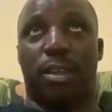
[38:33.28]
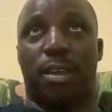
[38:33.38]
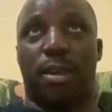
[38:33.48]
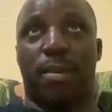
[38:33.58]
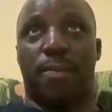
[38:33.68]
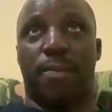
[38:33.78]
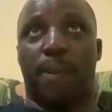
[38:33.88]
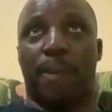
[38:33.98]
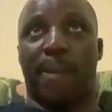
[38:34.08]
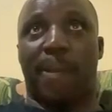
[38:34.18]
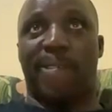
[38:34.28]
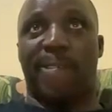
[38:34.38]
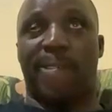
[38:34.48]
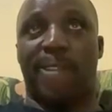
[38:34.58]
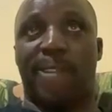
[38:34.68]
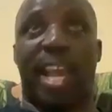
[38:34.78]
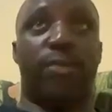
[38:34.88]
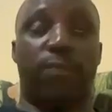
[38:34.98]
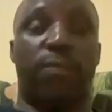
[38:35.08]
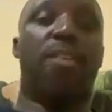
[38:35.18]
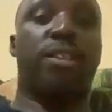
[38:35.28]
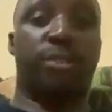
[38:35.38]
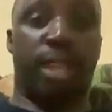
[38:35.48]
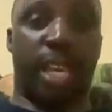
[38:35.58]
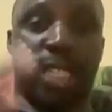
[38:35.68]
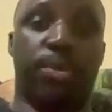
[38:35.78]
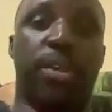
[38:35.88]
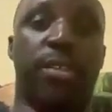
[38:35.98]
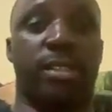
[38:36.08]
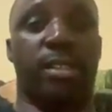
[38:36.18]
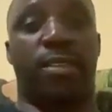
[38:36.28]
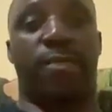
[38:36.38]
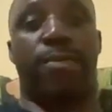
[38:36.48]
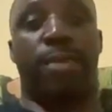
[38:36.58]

and referring to the experiences that I've